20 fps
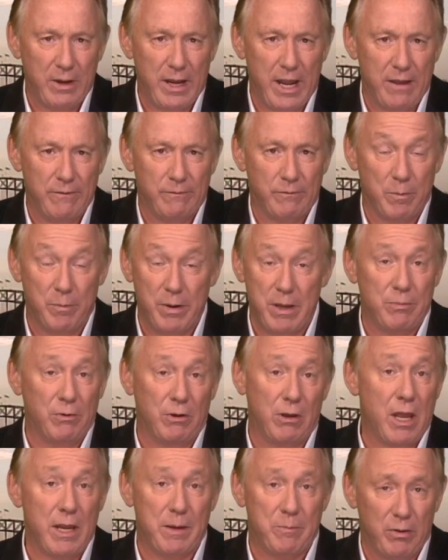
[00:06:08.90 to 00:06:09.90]
For people
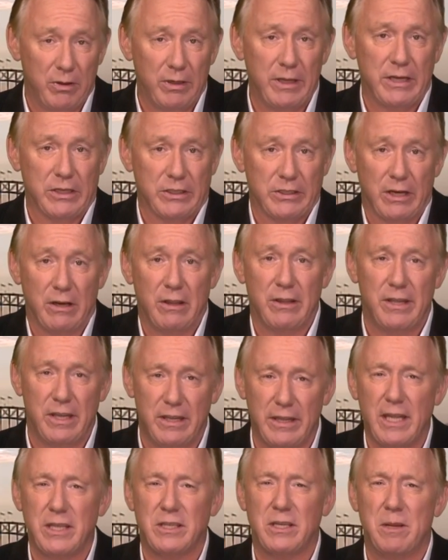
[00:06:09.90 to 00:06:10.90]
like police, and I think
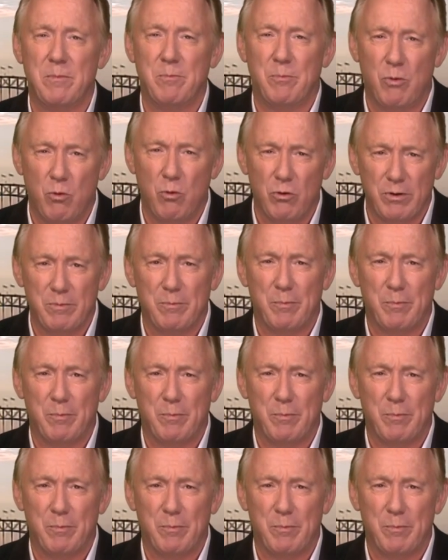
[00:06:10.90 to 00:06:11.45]
that's an important